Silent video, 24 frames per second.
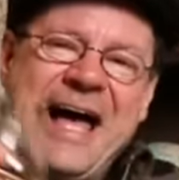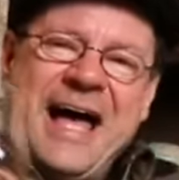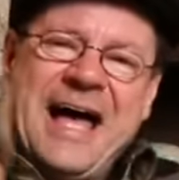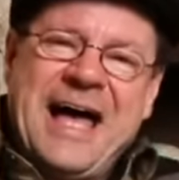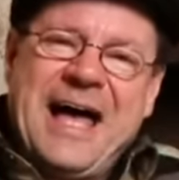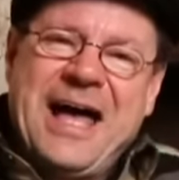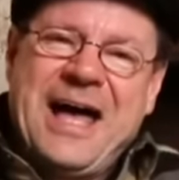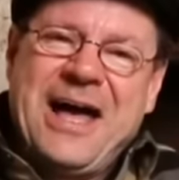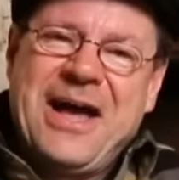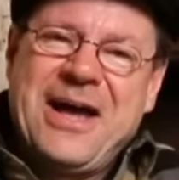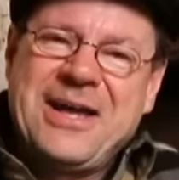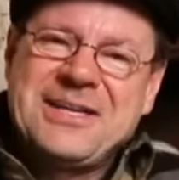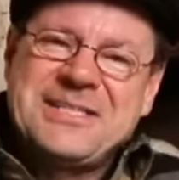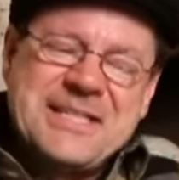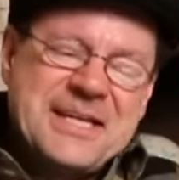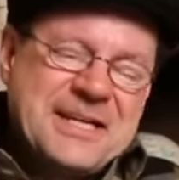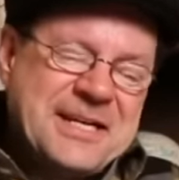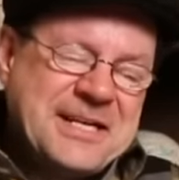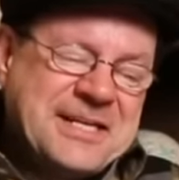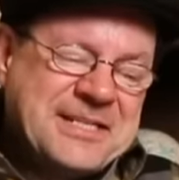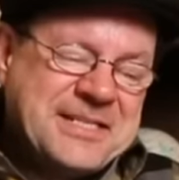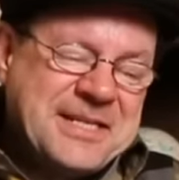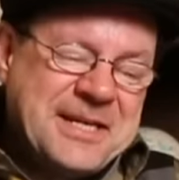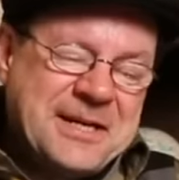ah,
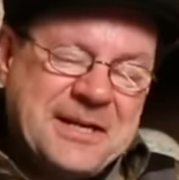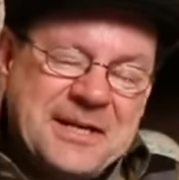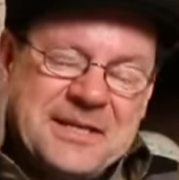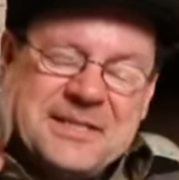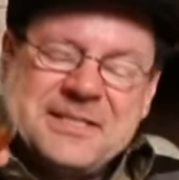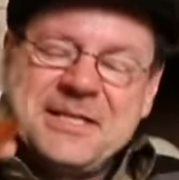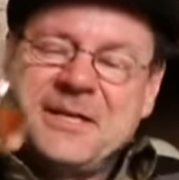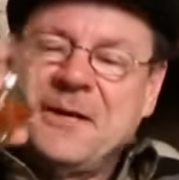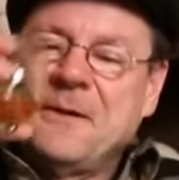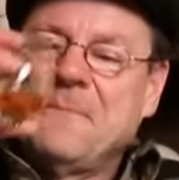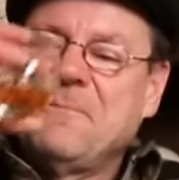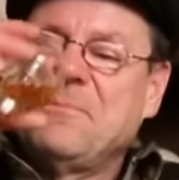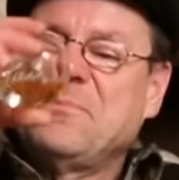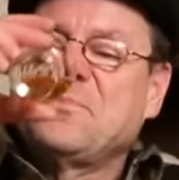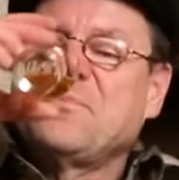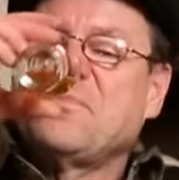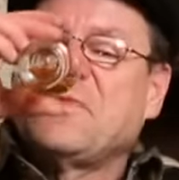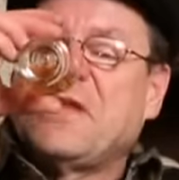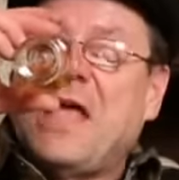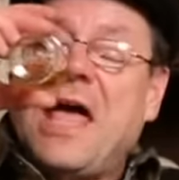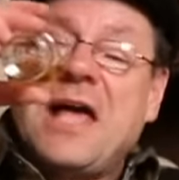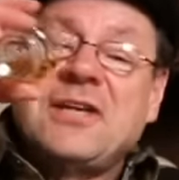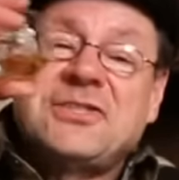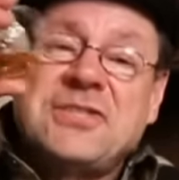dear, oh dear, oh dear.
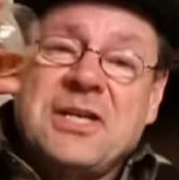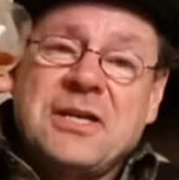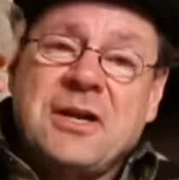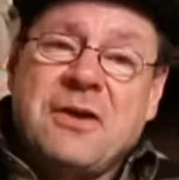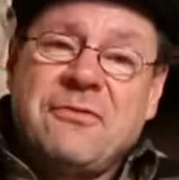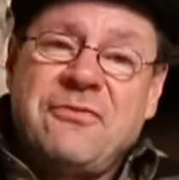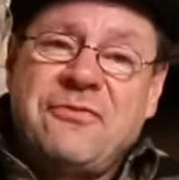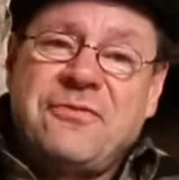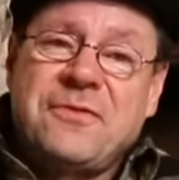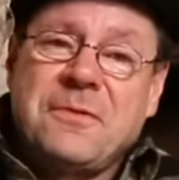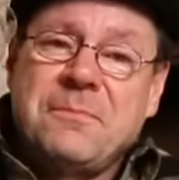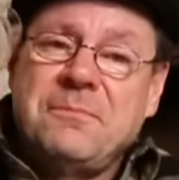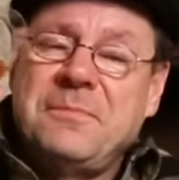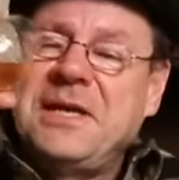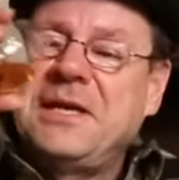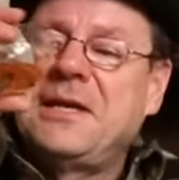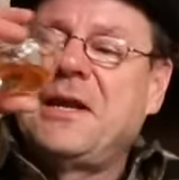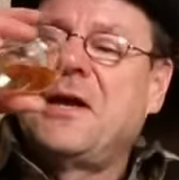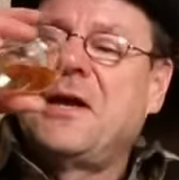That's enough from me